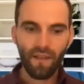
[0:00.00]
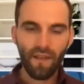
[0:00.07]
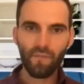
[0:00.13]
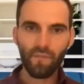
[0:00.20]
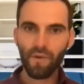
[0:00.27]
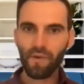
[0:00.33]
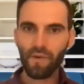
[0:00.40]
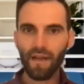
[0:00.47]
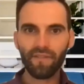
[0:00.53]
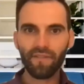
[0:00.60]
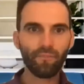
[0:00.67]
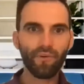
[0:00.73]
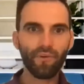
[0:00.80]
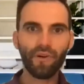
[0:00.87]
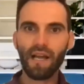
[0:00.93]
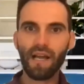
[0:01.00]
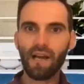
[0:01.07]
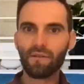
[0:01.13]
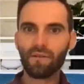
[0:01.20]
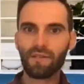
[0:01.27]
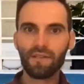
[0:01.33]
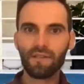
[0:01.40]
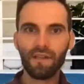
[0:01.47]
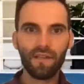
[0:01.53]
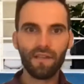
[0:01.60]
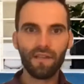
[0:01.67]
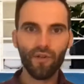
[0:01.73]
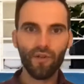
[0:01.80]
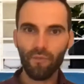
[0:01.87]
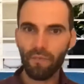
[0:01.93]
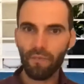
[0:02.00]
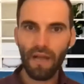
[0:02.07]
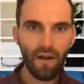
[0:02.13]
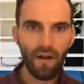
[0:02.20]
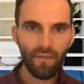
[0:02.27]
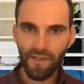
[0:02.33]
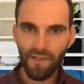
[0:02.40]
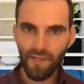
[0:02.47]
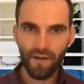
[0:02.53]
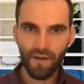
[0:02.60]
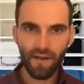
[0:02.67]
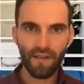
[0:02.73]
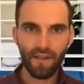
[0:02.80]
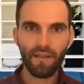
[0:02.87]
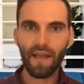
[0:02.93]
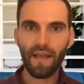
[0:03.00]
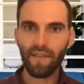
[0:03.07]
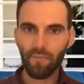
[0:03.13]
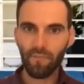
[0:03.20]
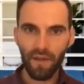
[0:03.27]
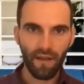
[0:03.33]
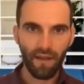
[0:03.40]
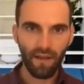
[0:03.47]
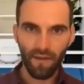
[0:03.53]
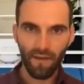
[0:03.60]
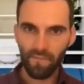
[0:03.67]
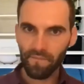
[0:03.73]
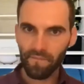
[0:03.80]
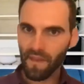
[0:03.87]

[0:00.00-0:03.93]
and we would have to print out a durable power of attorney at the bank.